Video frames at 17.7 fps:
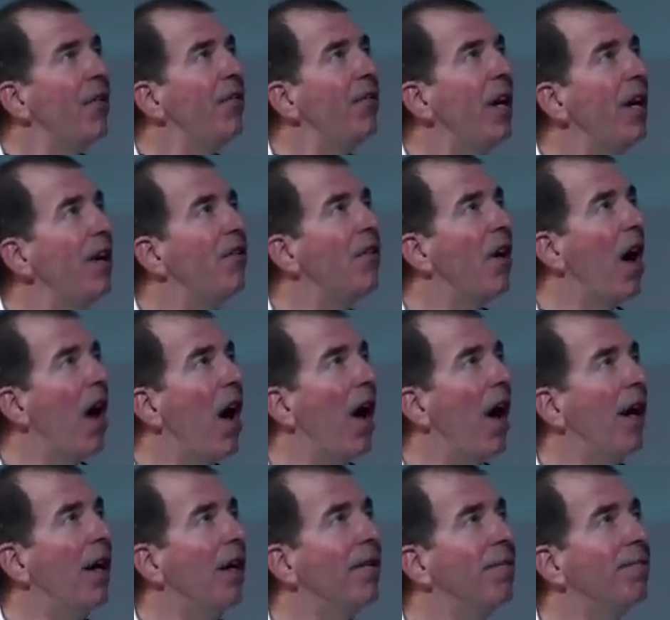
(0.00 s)
Change
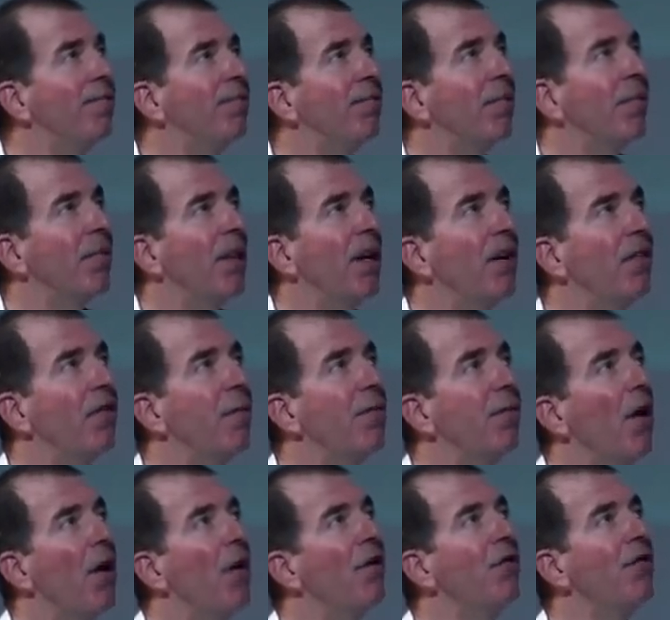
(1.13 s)
I is
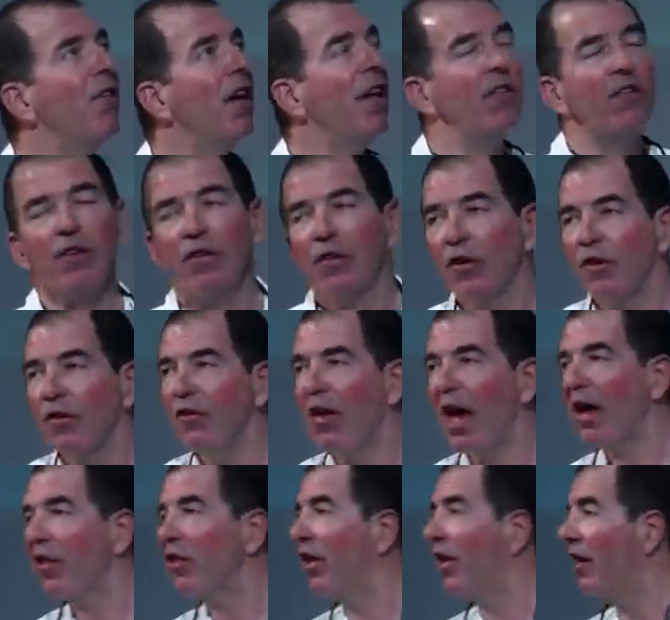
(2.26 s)
imposed change. It turns
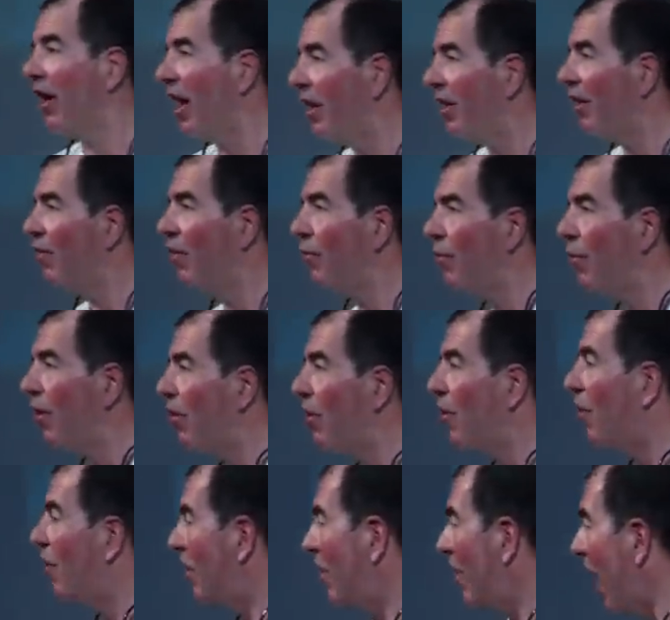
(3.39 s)
out that, and this is well
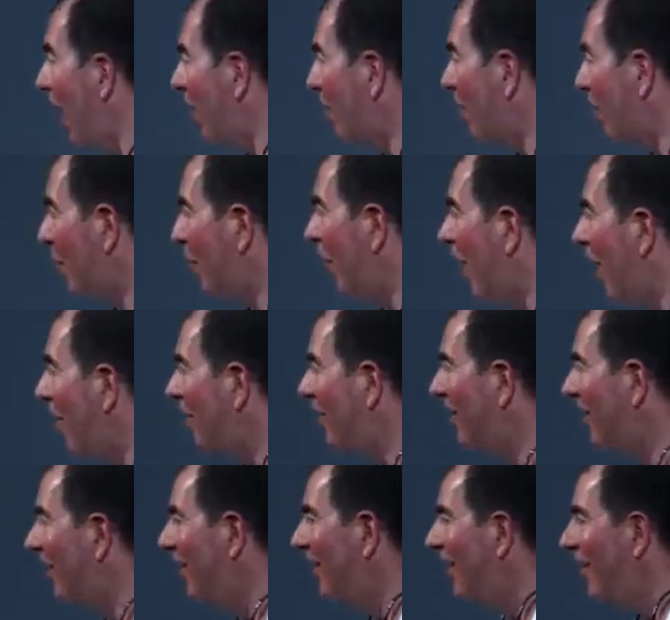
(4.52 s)
known in Agile crowd,
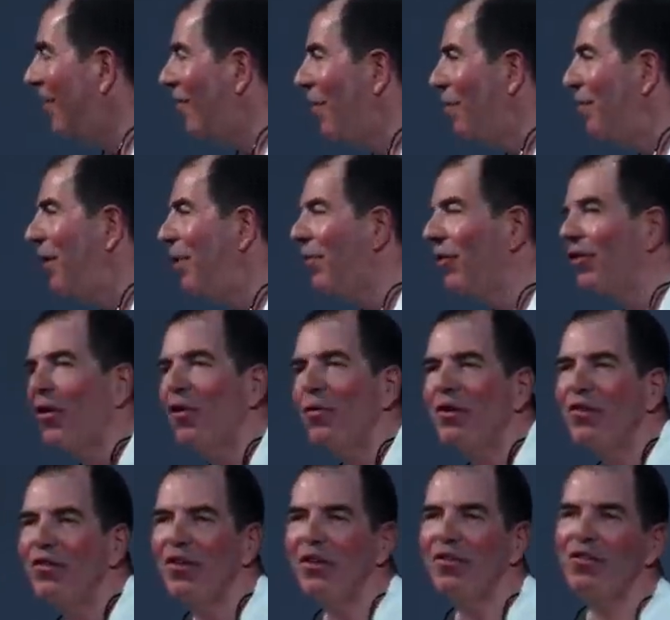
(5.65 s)
is that people don't
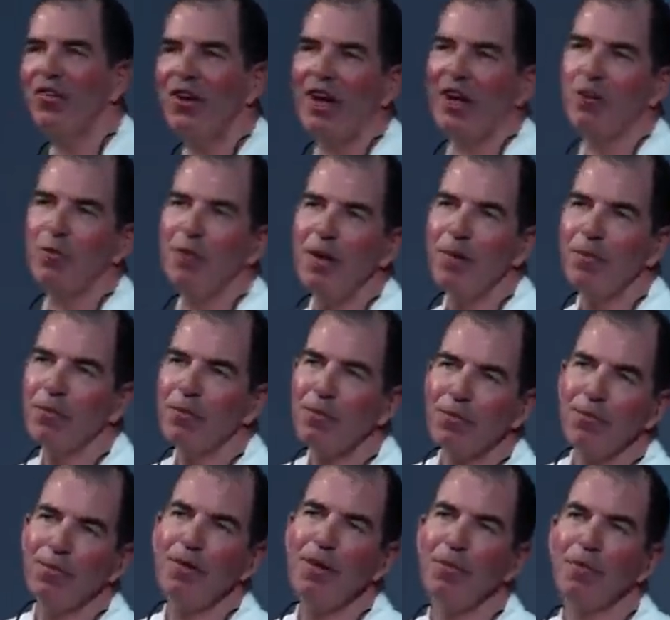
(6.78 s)
resist change, people,
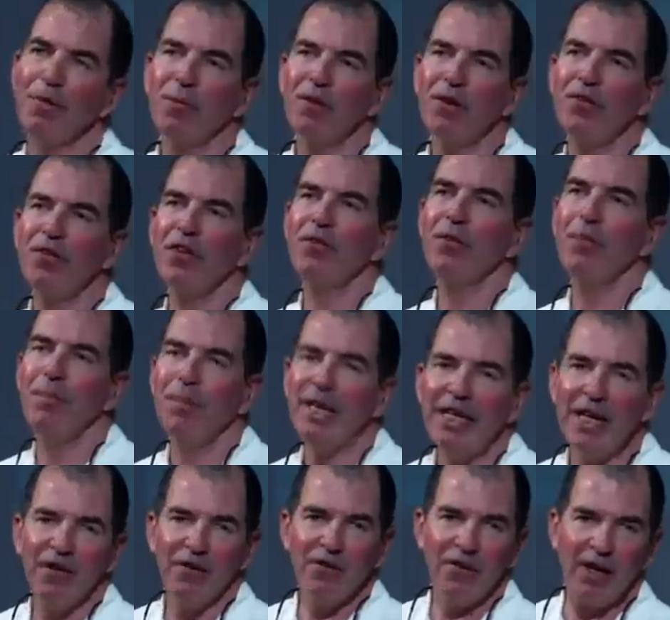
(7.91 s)
people resist
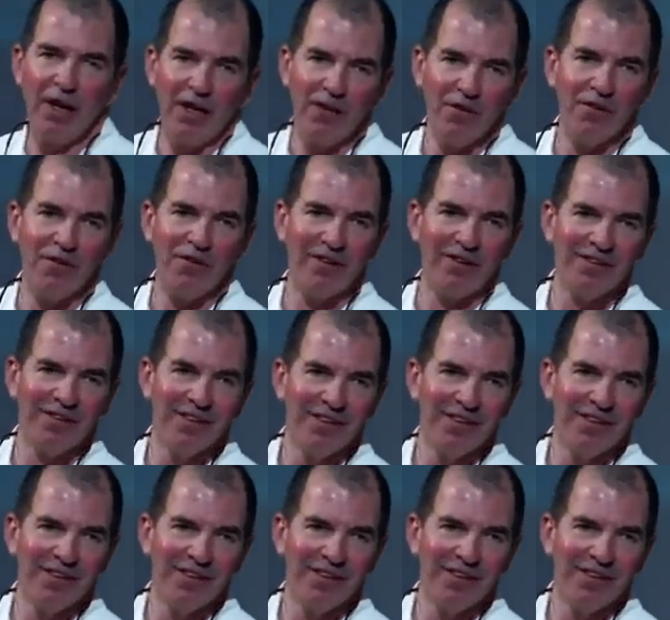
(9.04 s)
being changed.